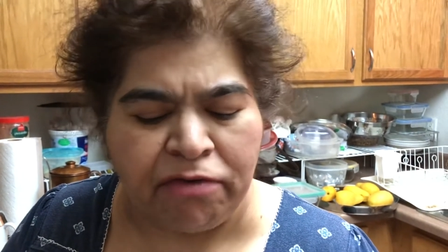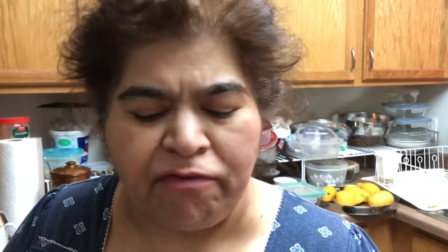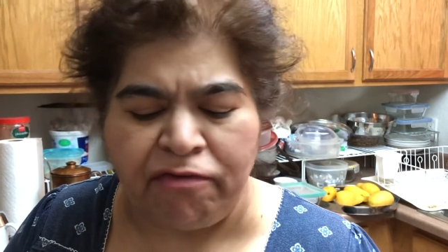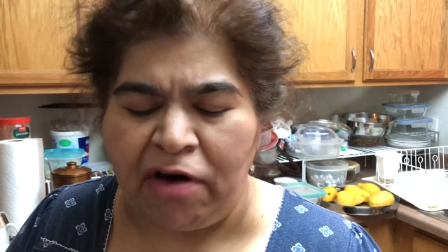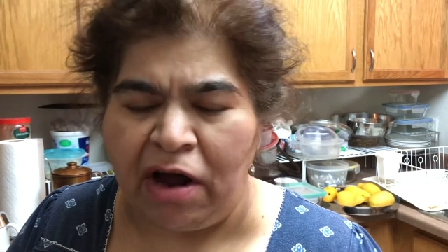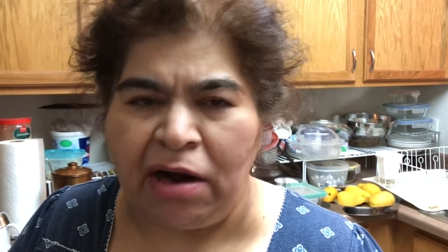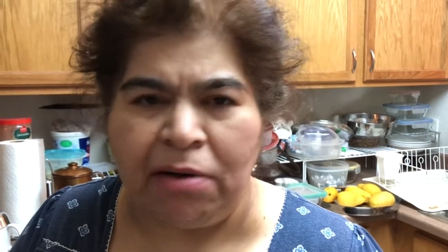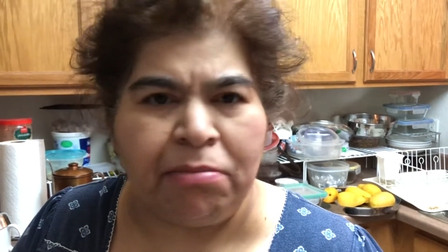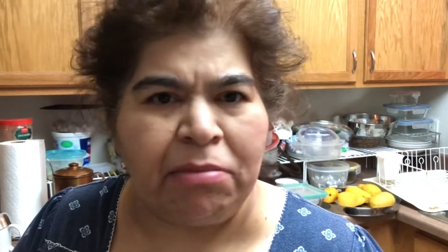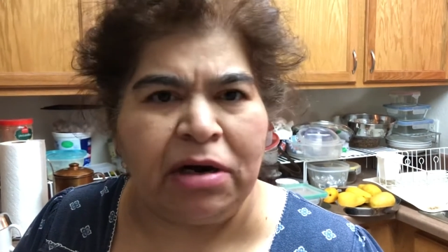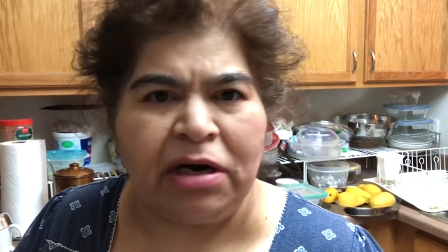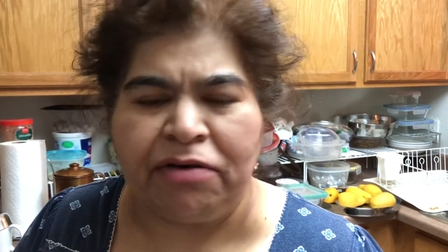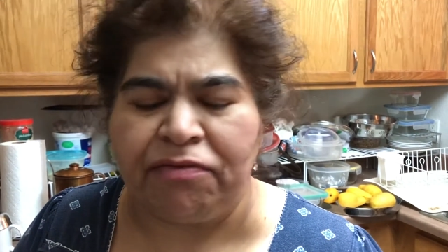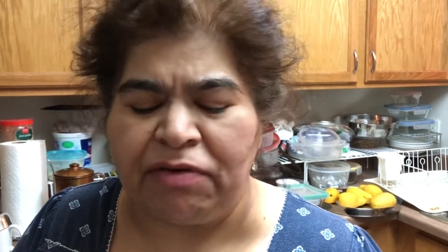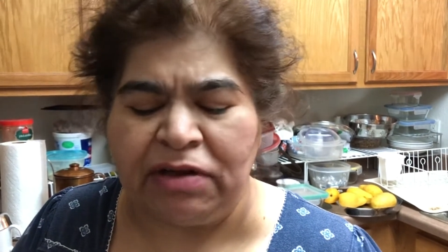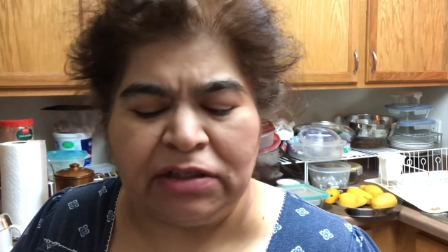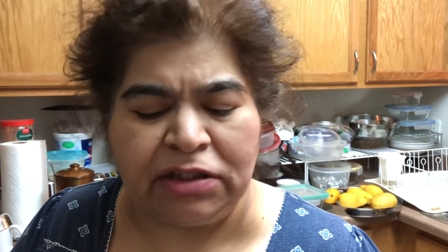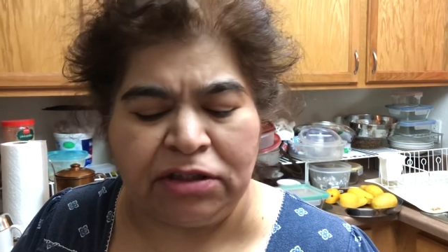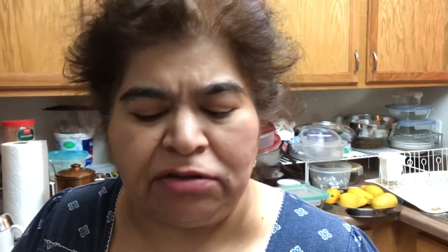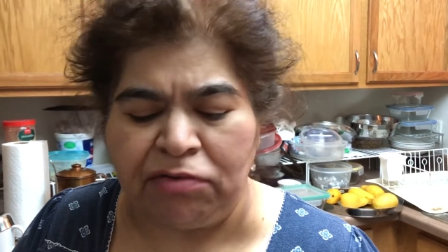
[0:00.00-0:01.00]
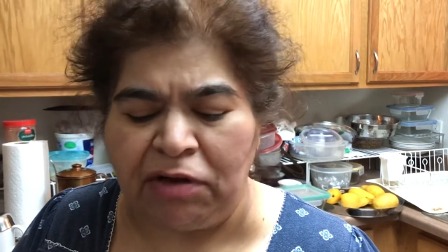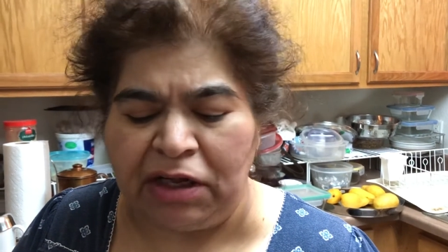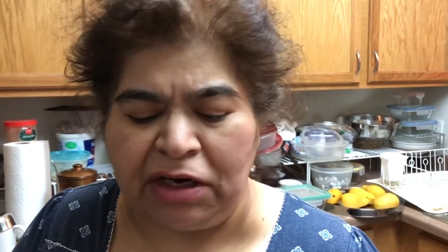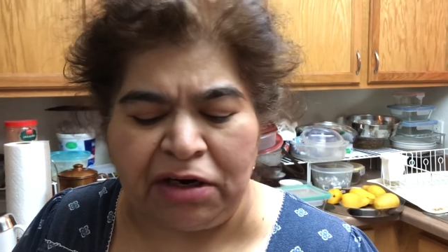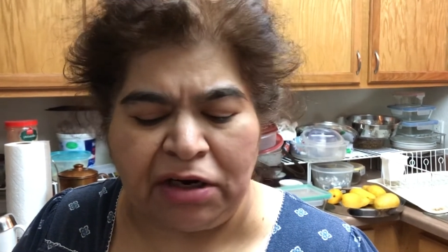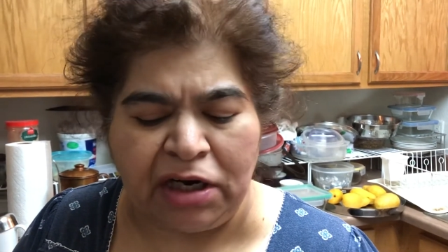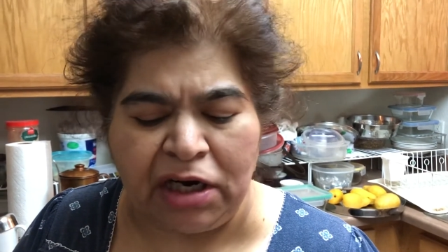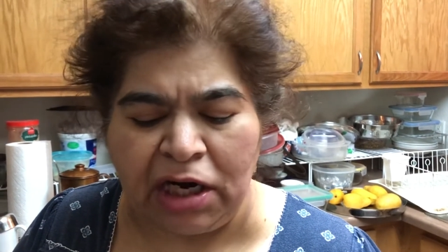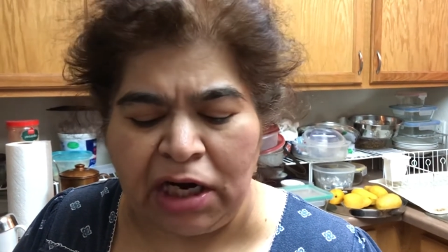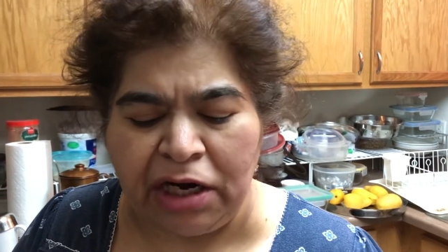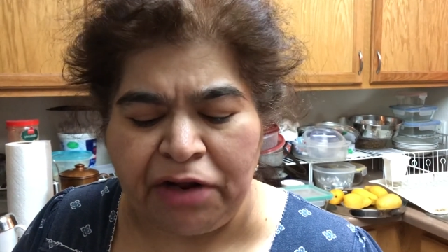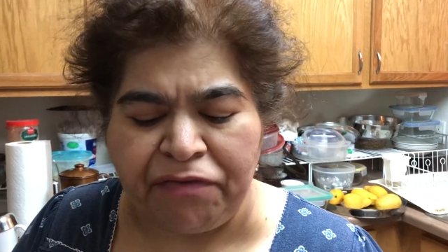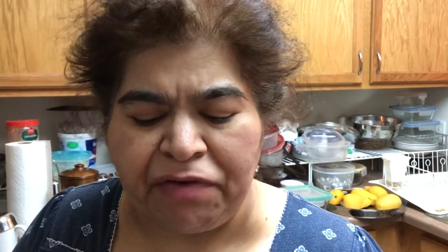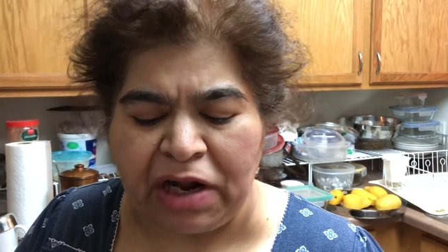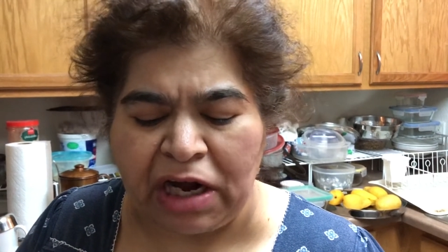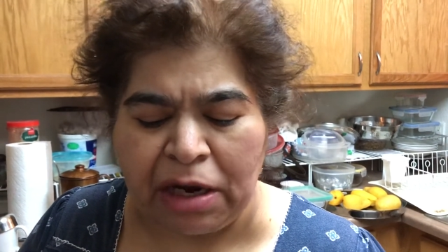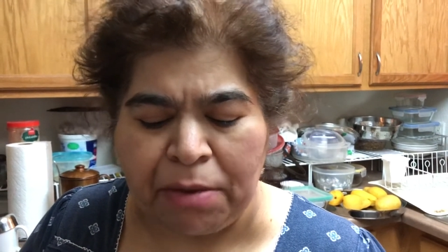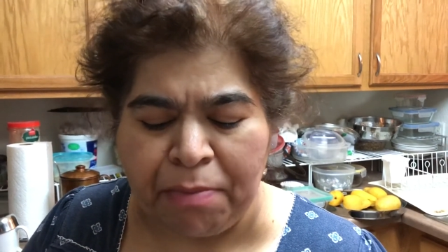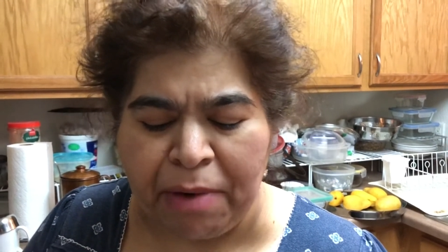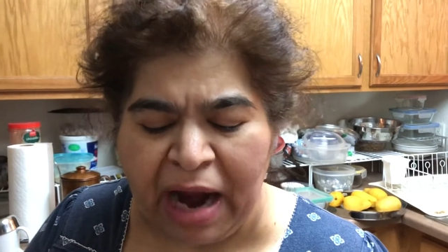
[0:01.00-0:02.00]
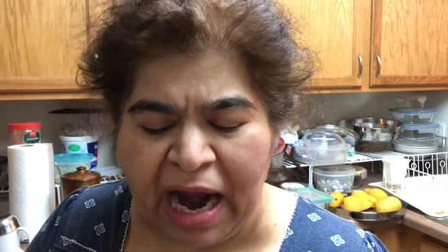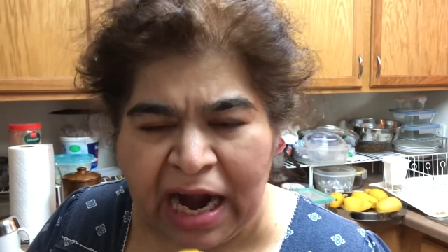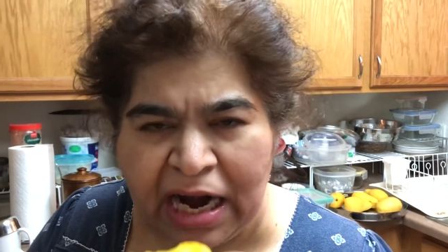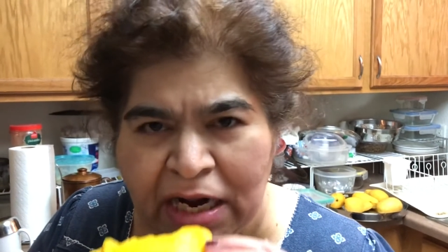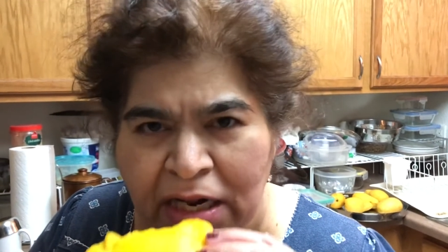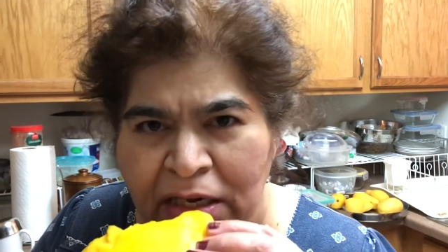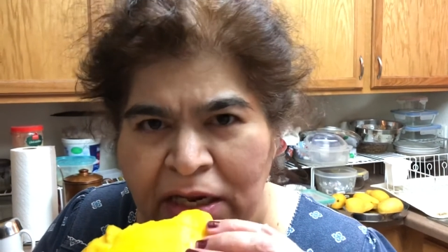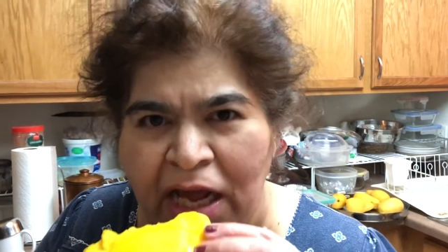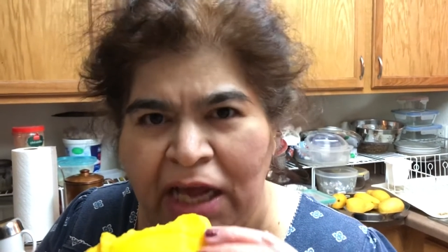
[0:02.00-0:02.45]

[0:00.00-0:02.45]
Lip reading: Walmart ones were really very bad.